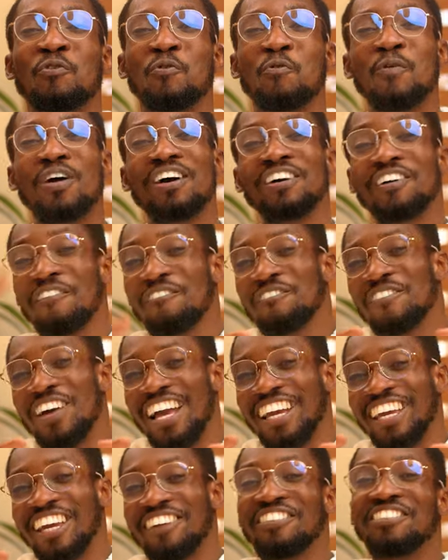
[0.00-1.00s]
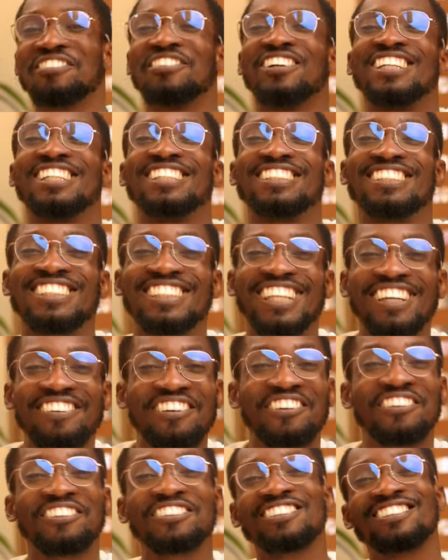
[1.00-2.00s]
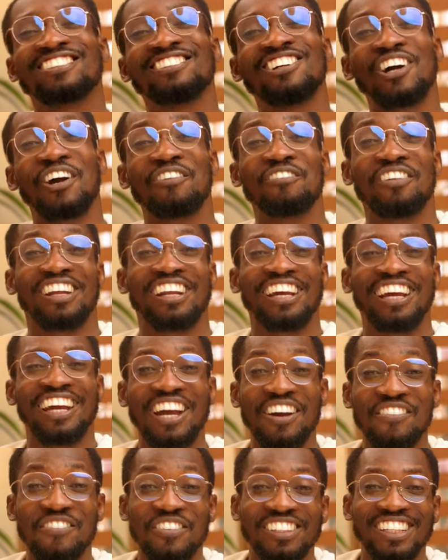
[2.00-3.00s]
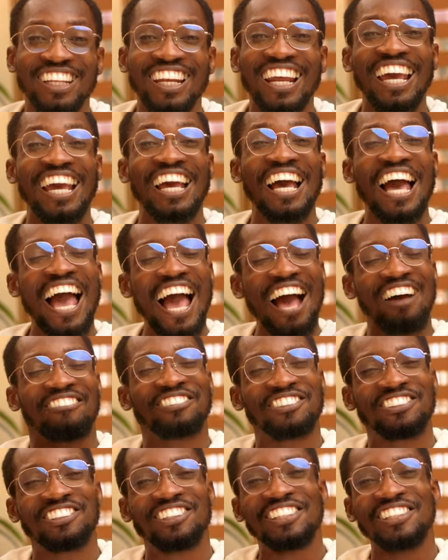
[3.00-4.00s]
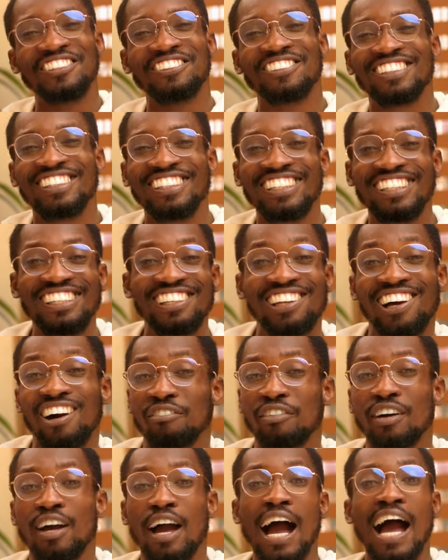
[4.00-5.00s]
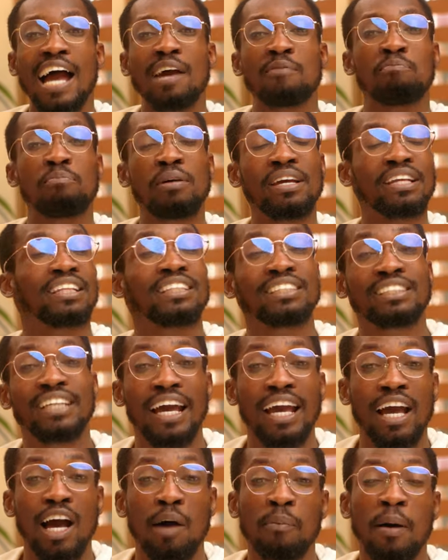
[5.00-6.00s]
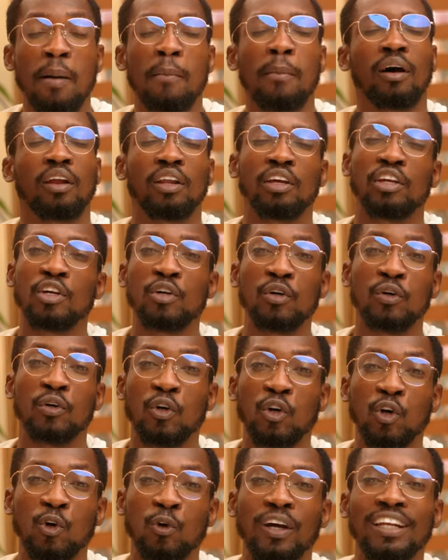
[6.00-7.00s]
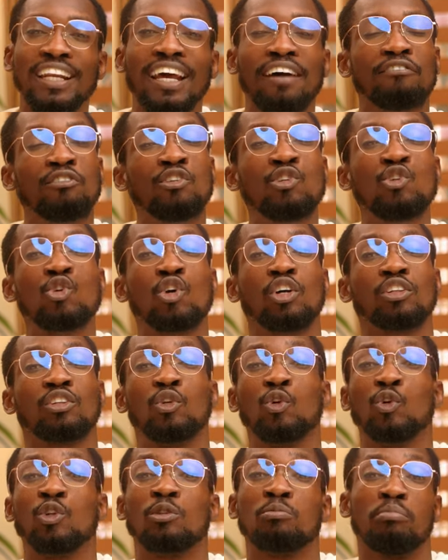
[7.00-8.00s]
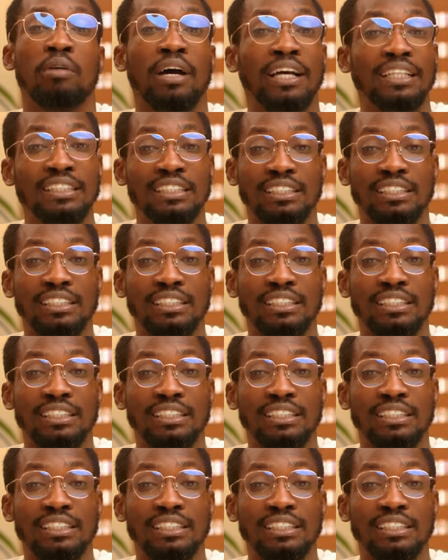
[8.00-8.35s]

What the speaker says: Welcome back, everybody. Today we're going to talk about a camera that I absolutely love. I picked this guy up about a year ago and I've not looked back